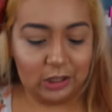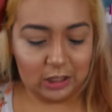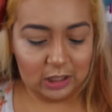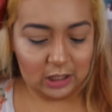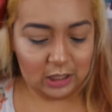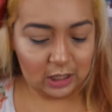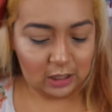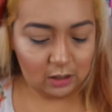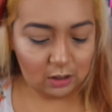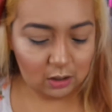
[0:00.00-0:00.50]
in
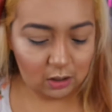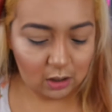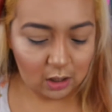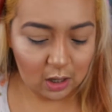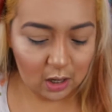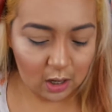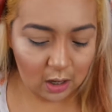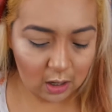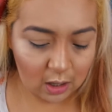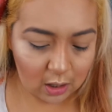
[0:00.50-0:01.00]
there,
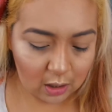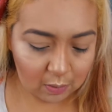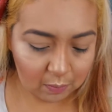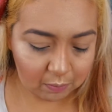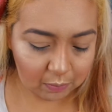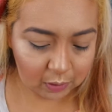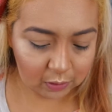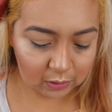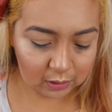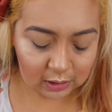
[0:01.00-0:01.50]

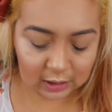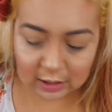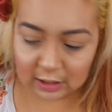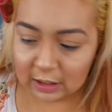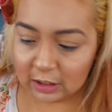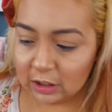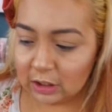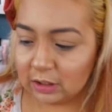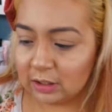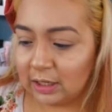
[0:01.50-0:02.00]
mostly because it
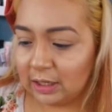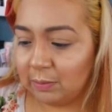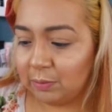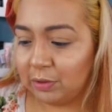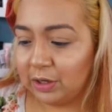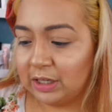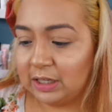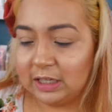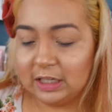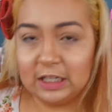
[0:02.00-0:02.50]
looks like
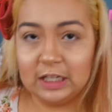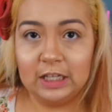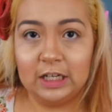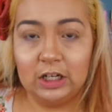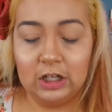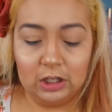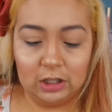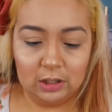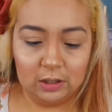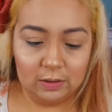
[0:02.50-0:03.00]
pressed
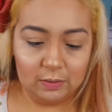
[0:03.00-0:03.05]
glitter.